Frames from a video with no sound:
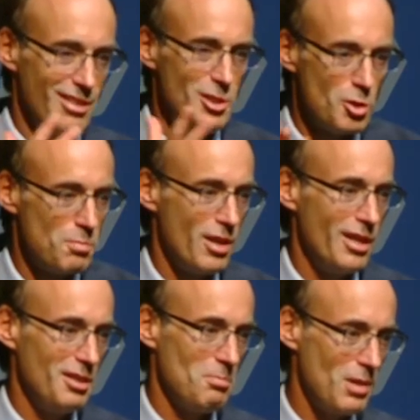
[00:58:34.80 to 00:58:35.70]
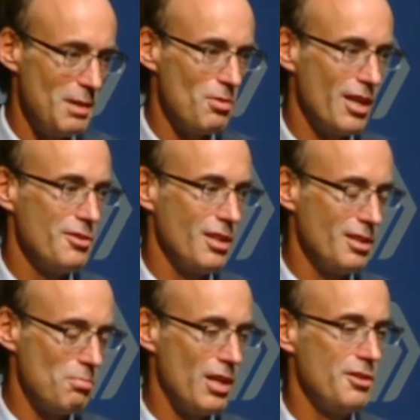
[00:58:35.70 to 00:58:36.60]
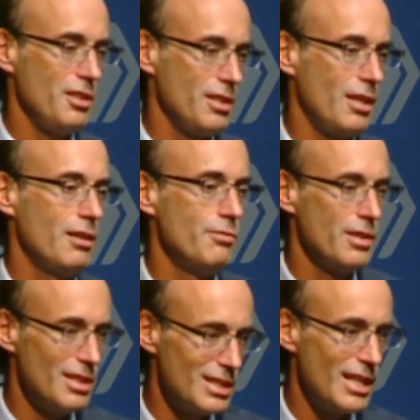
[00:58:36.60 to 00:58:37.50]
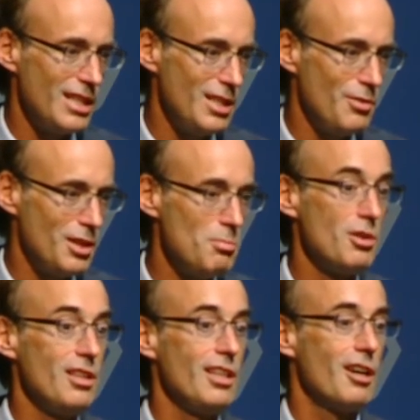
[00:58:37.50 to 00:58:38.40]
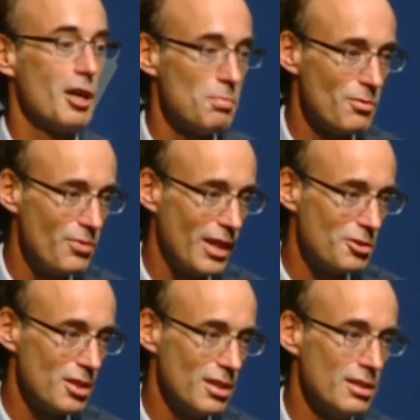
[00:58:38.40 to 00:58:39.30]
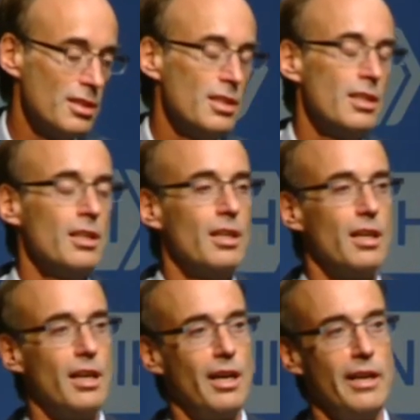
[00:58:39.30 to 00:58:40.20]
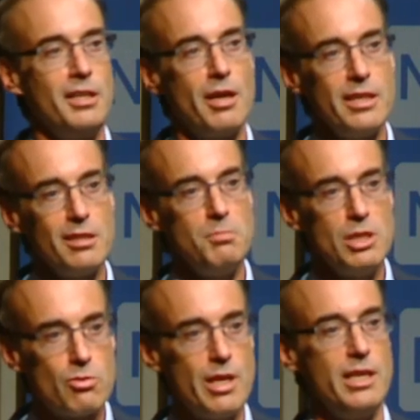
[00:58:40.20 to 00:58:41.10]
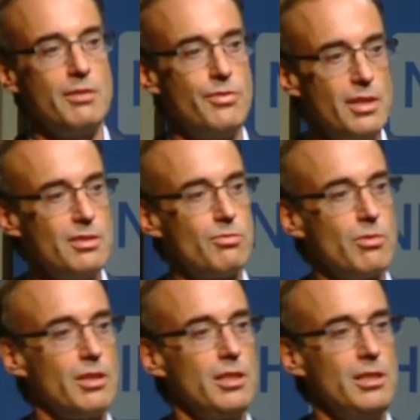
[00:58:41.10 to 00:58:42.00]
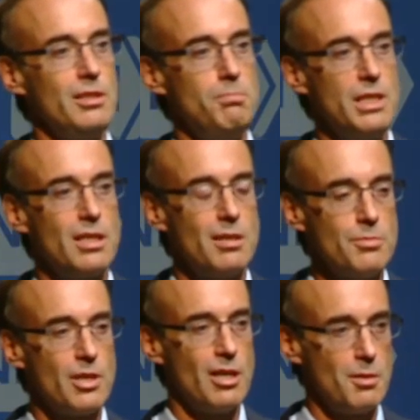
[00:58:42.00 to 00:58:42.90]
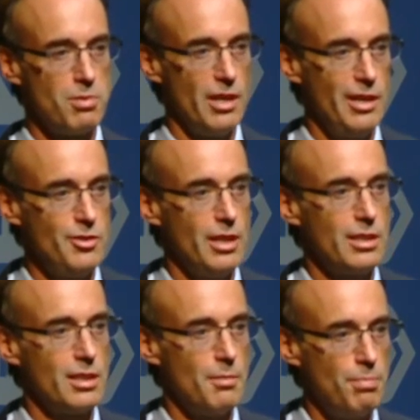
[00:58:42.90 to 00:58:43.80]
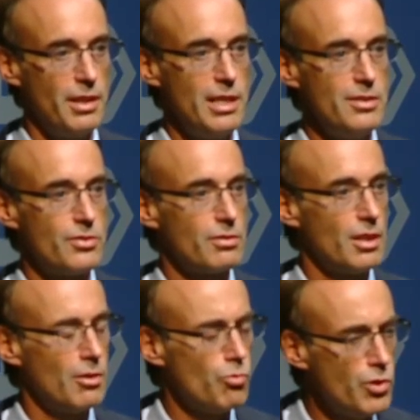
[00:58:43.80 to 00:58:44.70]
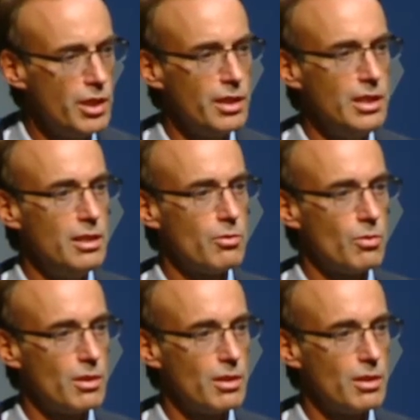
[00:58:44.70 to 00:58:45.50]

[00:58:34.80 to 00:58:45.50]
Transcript: your project, my project, project of the scientific community, our profession. Uh, you know, I think it'd be great if this really becomes our project, a place, a really